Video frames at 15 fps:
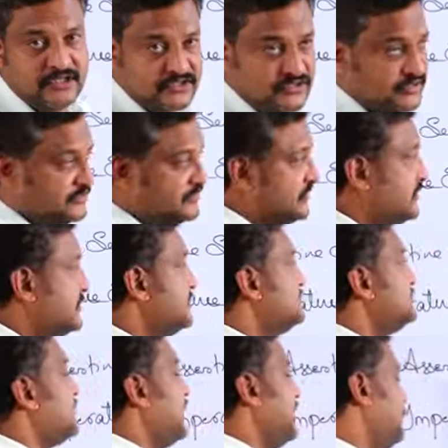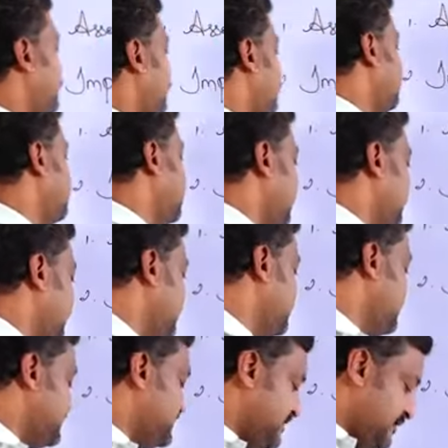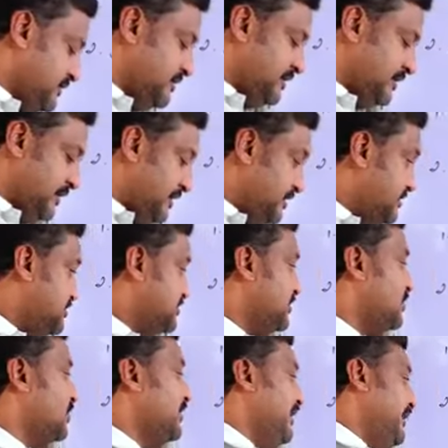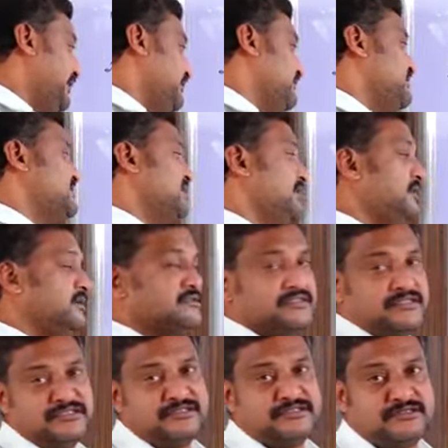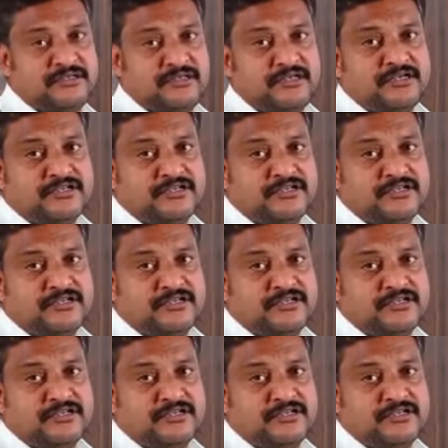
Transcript: So, the third type of sentence is interrogative sentences.